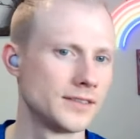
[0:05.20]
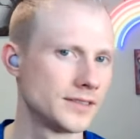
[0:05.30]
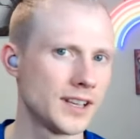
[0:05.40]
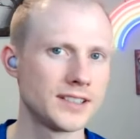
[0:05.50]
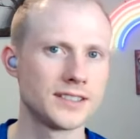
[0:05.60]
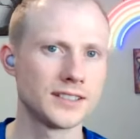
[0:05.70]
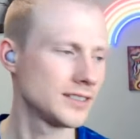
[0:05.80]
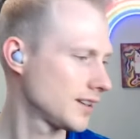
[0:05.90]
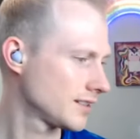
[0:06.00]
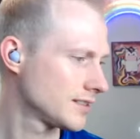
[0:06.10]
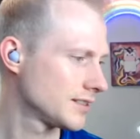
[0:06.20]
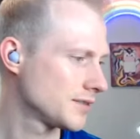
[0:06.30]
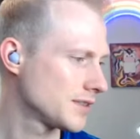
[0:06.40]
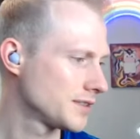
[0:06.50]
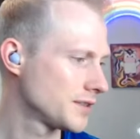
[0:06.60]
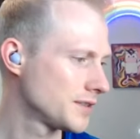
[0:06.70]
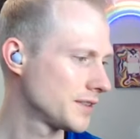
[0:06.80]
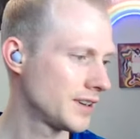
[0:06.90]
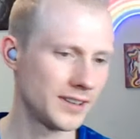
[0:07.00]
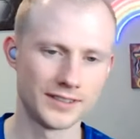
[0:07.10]
Testing, testing, 1, 2,
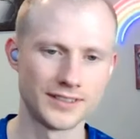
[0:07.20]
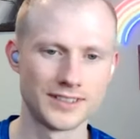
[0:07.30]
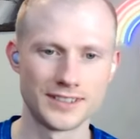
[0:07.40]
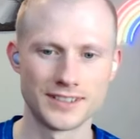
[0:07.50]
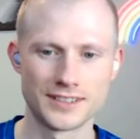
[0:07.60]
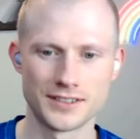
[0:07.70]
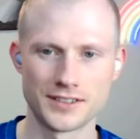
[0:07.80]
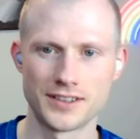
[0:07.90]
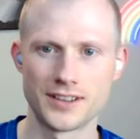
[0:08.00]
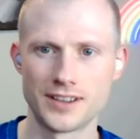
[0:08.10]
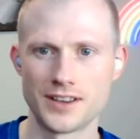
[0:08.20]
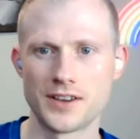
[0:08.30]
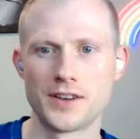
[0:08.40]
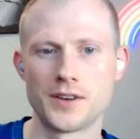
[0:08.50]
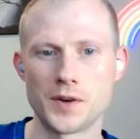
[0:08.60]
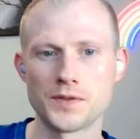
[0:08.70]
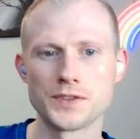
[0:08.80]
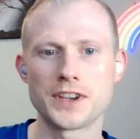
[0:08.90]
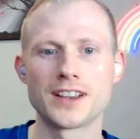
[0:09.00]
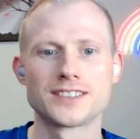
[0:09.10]
3. Hopefully
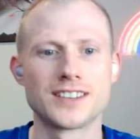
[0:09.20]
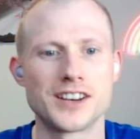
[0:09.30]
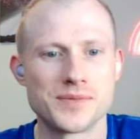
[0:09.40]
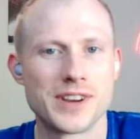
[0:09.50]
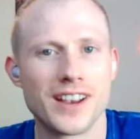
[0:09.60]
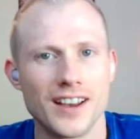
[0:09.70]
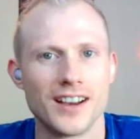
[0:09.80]
you guys can hear me.